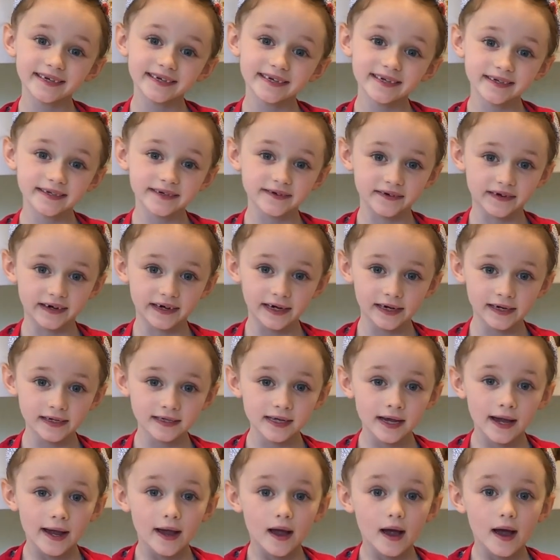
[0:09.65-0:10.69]
degrees
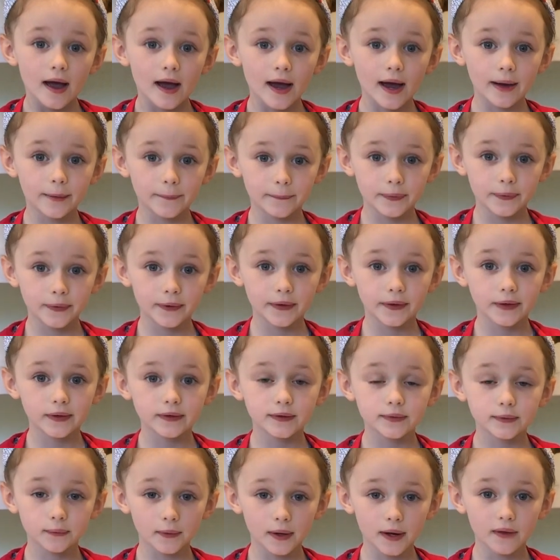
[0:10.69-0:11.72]
and put
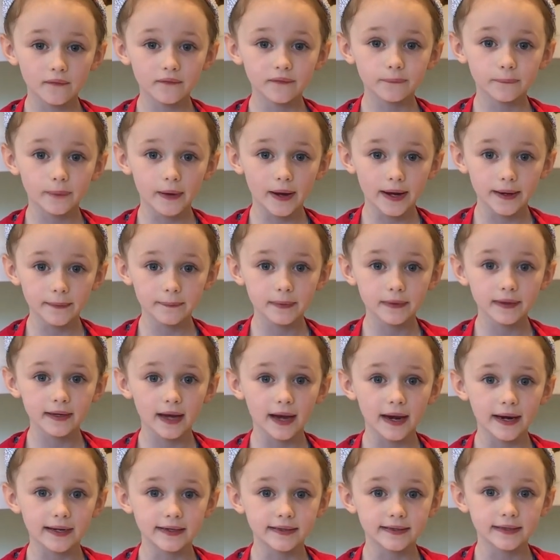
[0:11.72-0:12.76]
12 paper
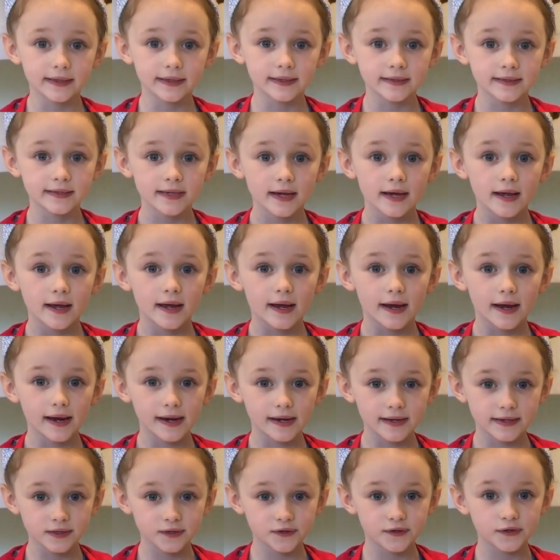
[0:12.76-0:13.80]
cases
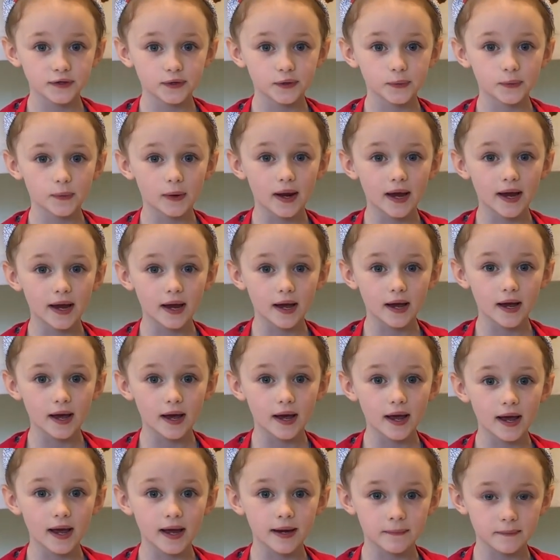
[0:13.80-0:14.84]
into
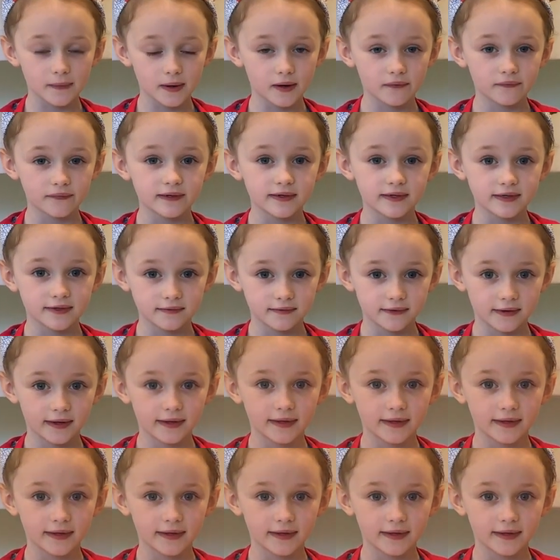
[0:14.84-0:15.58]
a muffin tray.